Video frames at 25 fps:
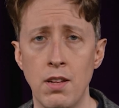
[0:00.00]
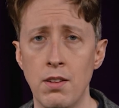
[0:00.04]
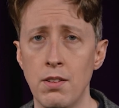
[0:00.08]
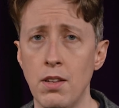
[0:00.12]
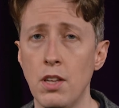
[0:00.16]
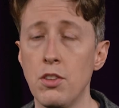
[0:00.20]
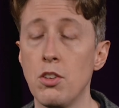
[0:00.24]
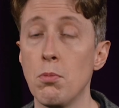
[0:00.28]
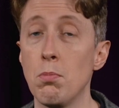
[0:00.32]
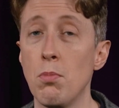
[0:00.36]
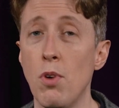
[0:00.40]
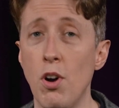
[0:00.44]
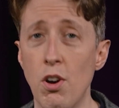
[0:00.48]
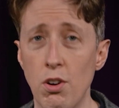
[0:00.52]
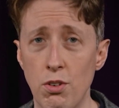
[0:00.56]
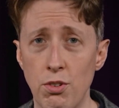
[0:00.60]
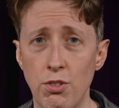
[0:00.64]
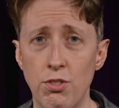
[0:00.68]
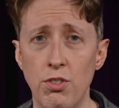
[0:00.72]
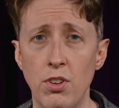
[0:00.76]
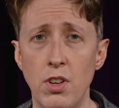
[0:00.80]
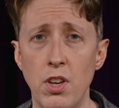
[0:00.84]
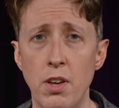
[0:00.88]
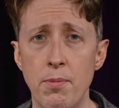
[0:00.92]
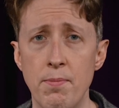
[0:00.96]
that
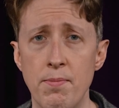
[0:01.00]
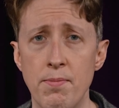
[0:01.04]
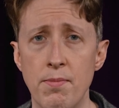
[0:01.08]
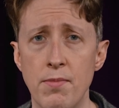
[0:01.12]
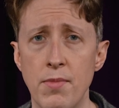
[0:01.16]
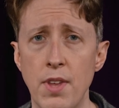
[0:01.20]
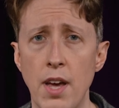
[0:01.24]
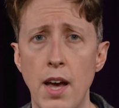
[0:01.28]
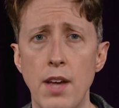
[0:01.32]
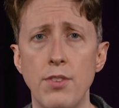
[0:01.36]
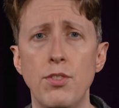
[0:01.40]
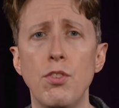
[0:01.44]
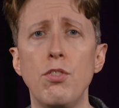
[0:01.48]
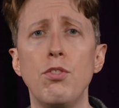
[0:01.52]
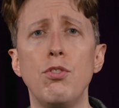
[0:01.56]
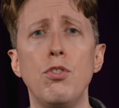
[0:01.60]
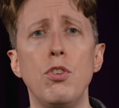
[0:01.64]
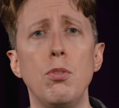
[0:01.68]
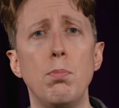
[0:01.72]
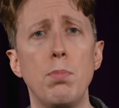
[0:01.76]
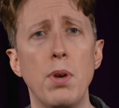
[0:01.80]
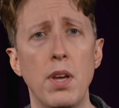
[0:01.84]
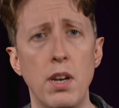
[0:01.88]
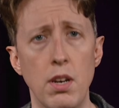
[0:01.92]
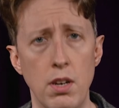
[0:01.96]
democracy has a
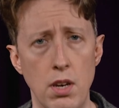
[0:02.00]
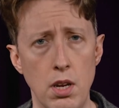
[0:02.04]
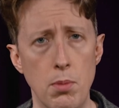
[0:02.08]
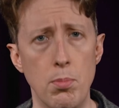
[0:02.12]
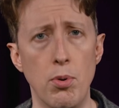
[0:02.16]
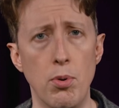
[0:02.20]
stupidity